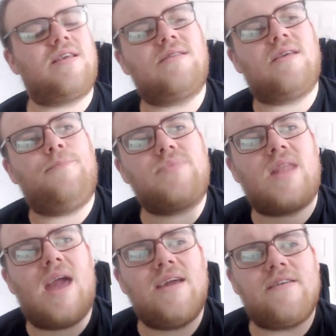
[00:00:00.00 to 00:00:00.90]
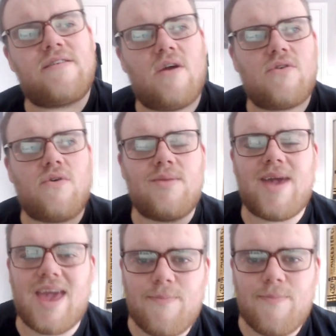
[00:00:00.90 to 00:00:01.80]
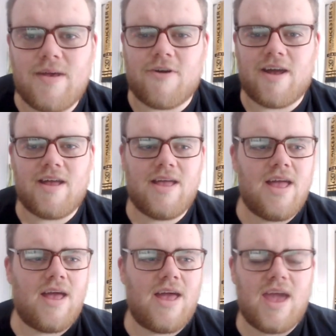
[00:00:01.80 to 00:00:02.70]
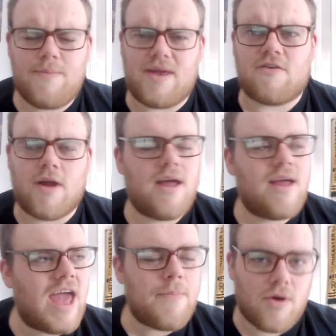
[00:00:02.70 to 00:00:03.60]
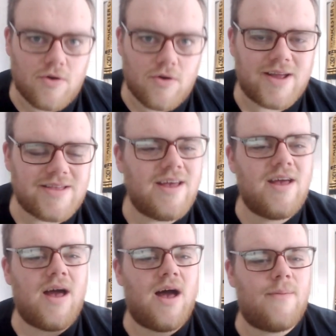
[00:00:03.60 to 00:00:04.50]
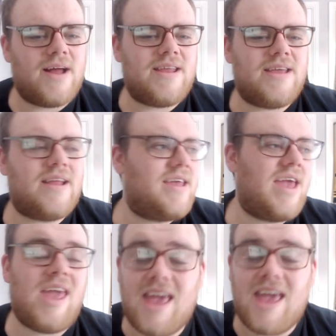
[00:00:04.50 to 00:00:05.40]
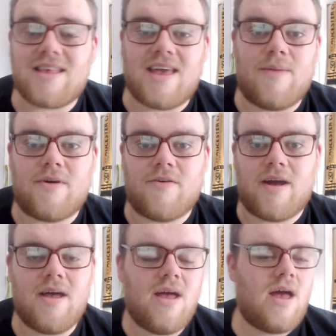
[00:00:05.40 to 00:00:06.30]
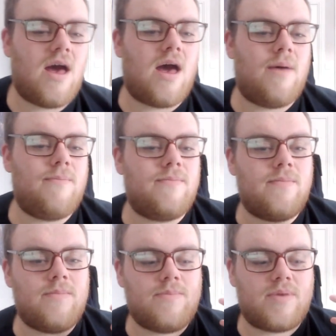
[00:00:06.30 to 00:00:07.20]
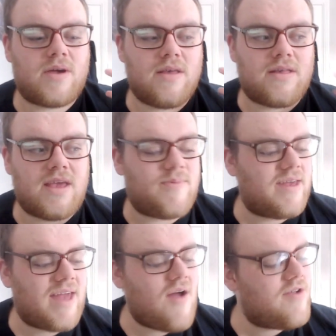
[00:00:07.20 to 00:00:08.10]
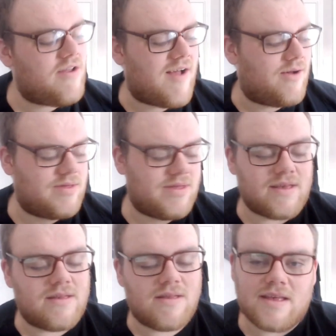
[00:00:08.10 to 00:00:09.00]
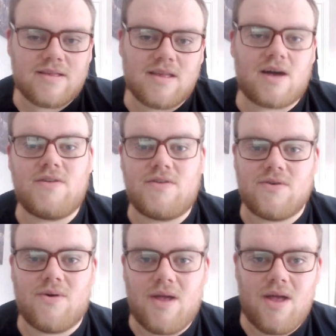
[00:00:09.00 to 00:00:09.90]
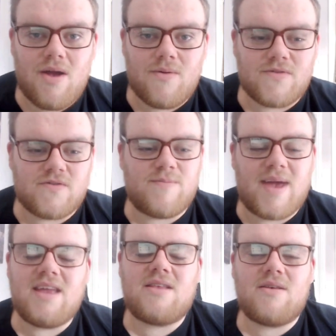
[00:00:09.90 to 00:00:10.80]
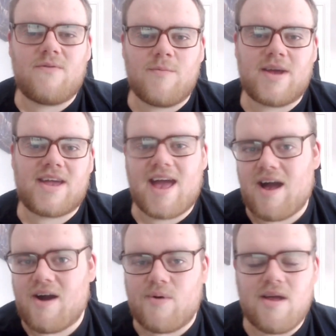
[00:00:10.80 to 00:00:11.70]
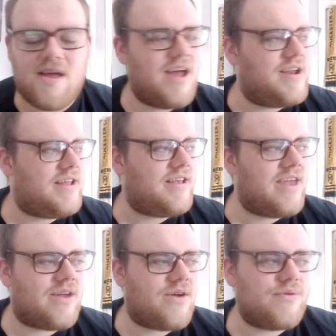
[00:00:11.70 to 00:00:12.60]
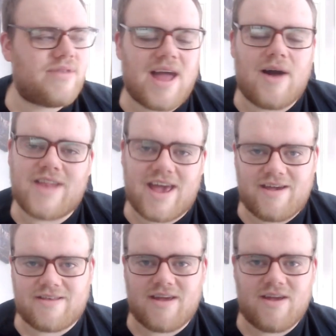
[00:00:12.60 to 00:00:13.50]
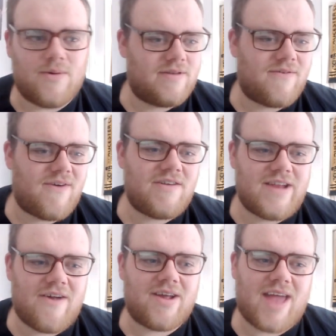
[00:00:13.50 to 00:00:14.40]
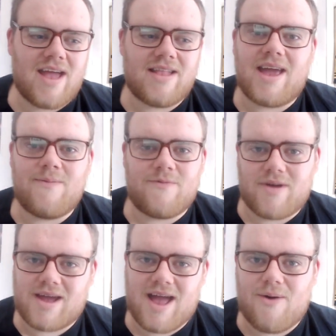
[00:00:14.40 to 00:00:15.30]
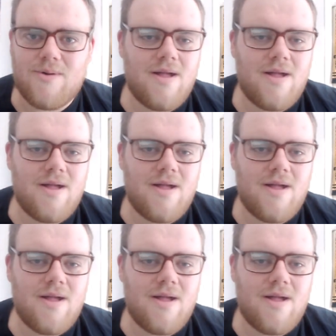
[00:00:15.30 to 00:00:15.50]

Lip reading: that AJ Styles called him a hypocrite, and he said he is a hypocrite, because he's been carrying around this title, which was made from a cow, and then he called the cow Daisy, which is a very generic name for a cow,